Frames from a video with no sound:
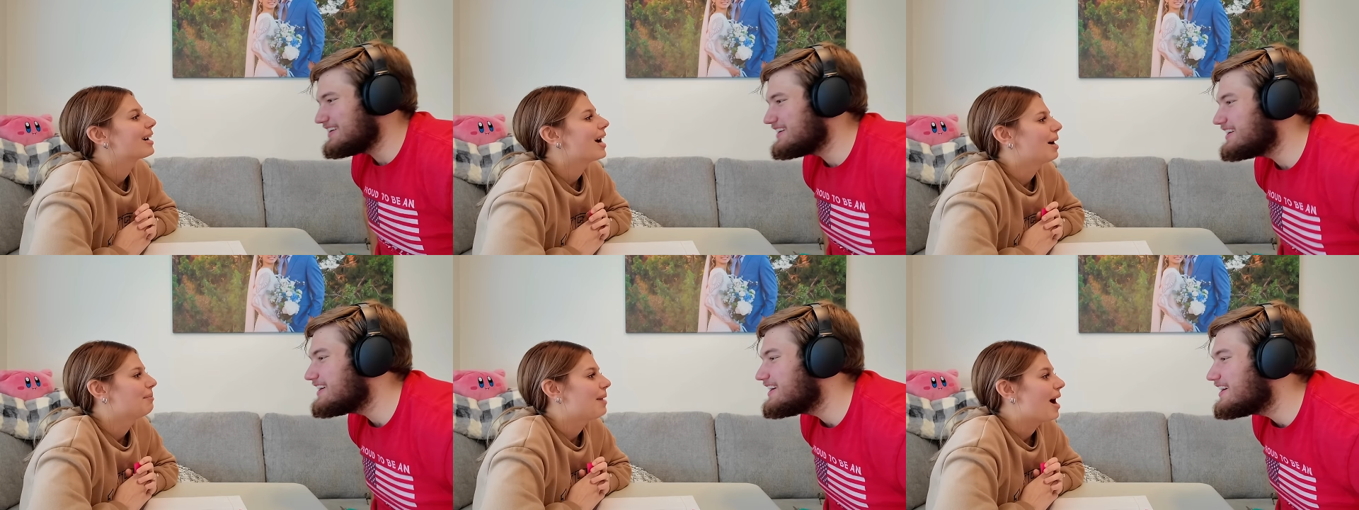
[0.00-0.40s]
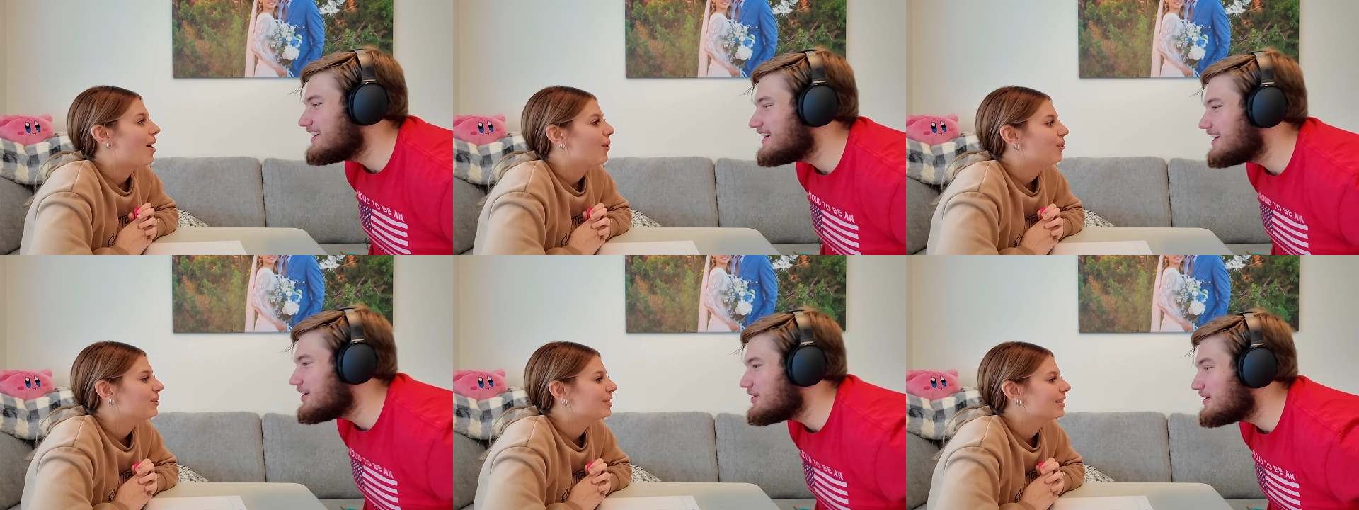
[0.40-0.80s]
Speaker 1: Come
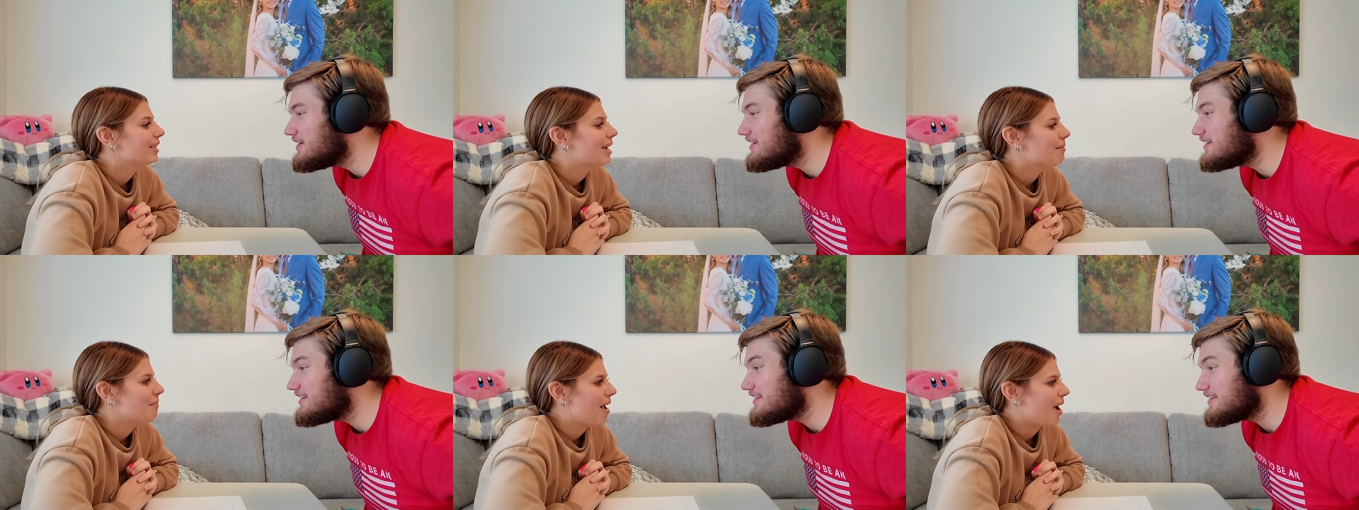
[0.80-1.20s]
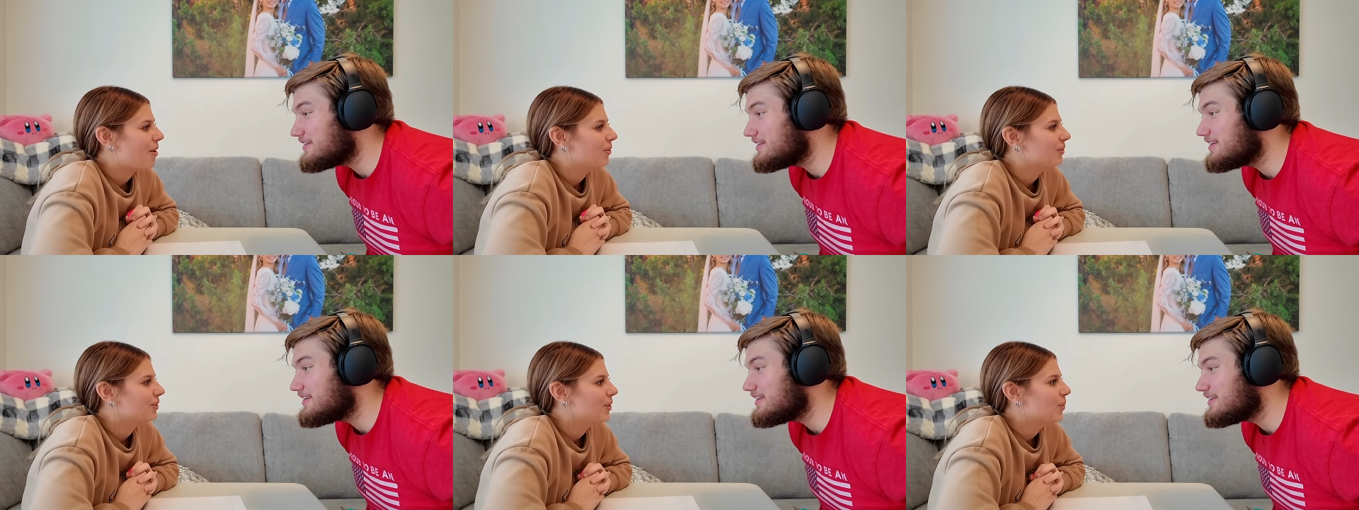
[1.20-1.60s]
out, come
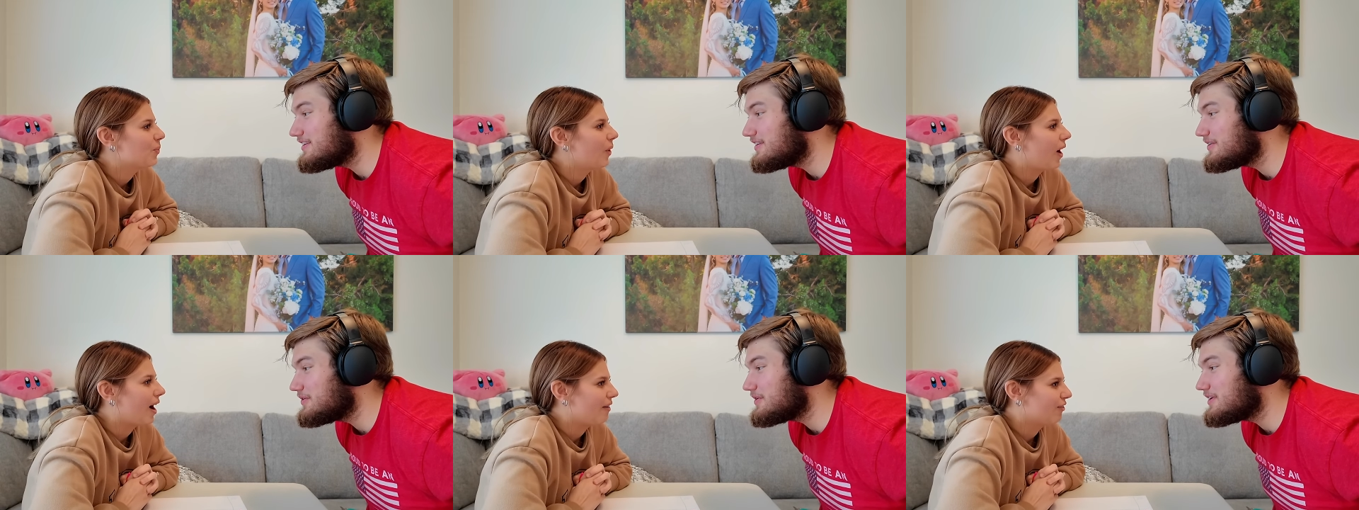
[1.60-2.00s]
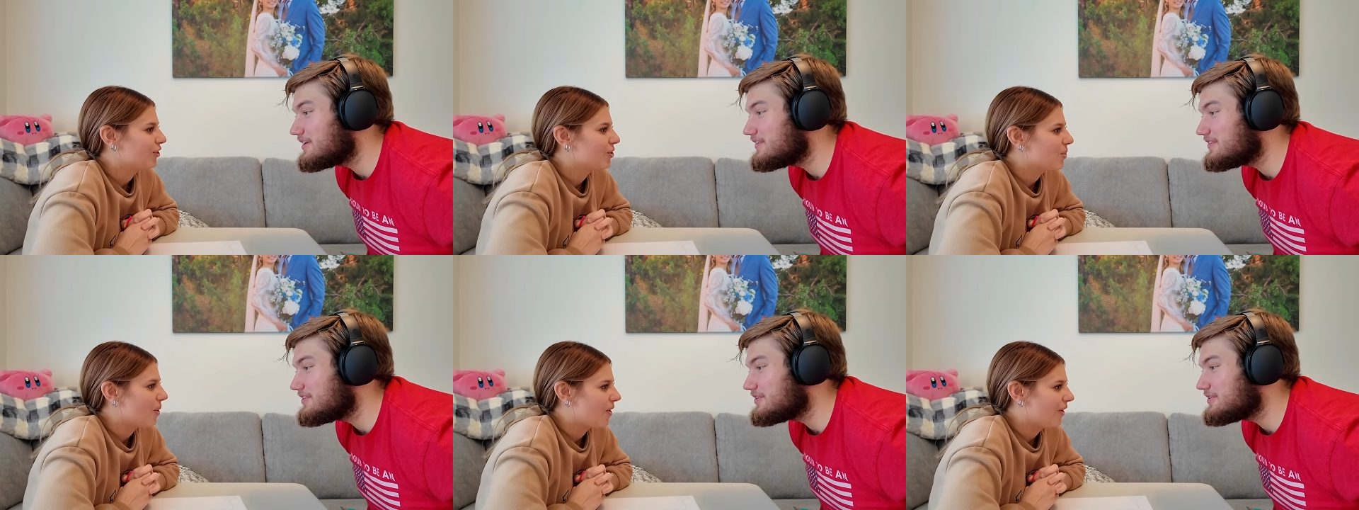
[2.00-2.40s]
out wherever
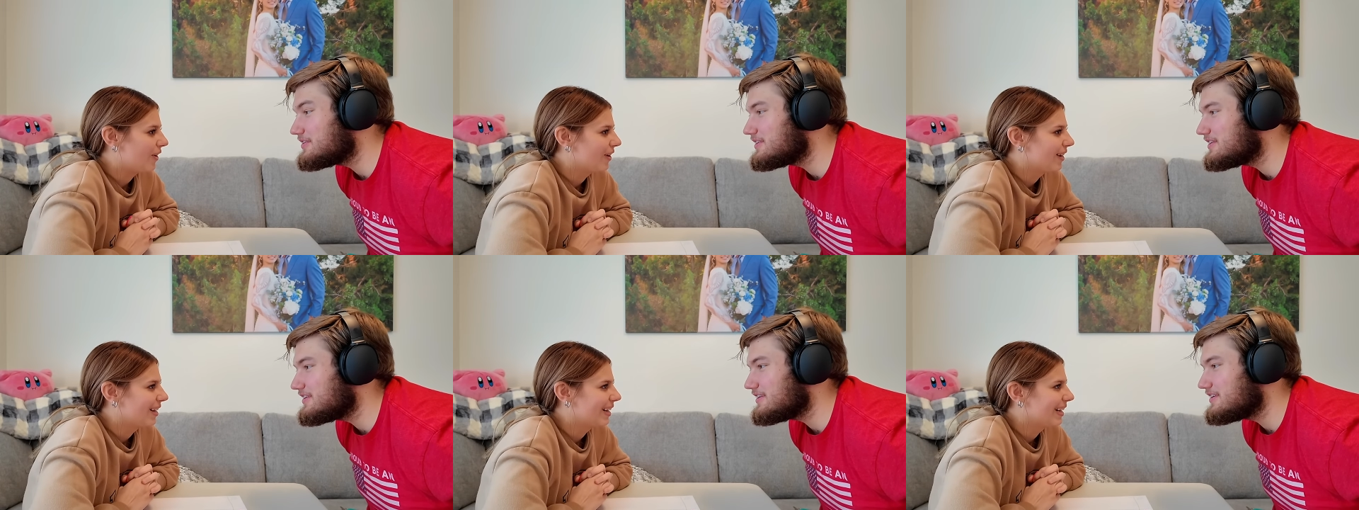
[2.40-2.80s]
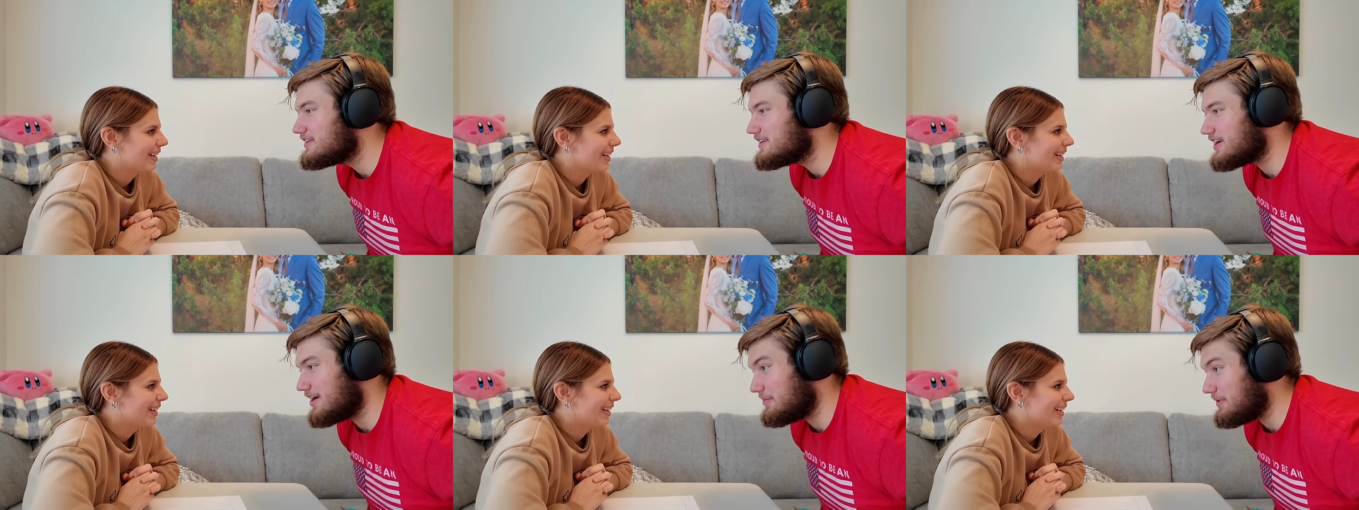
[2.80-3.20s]
you are.
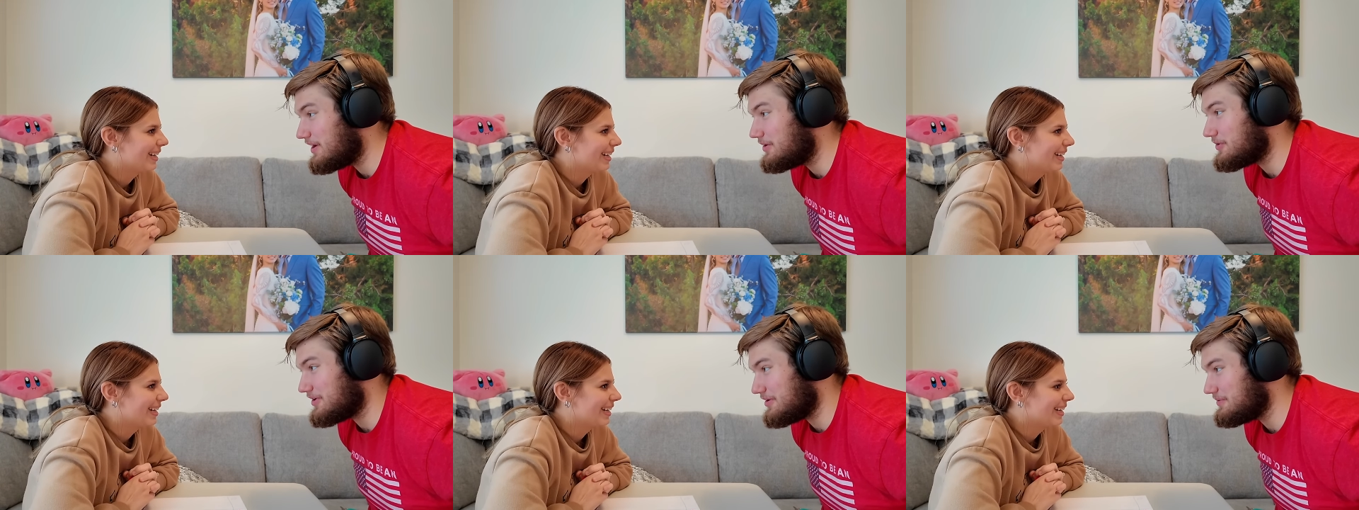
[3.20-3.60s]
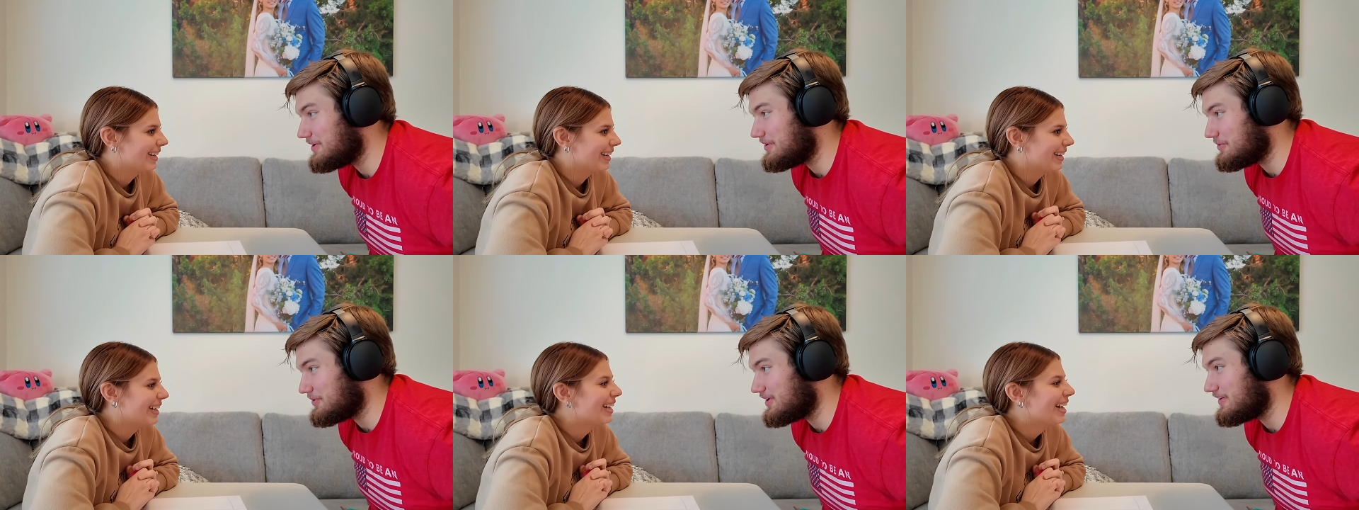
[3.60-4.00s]
Speaker 2: Come out, come
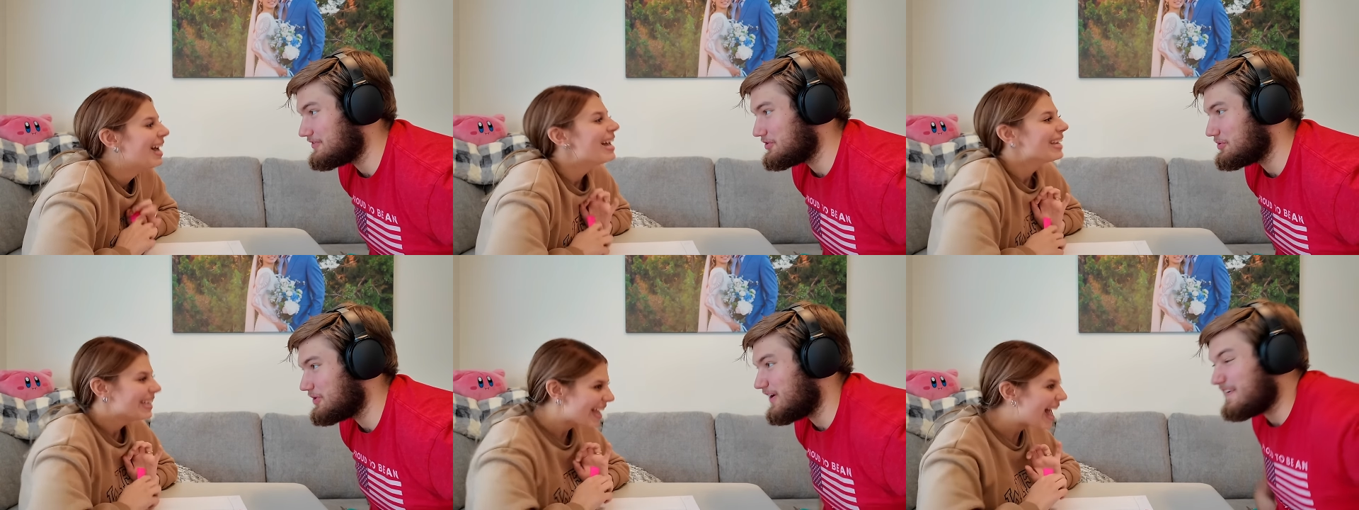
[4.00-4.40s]
out wherever you are.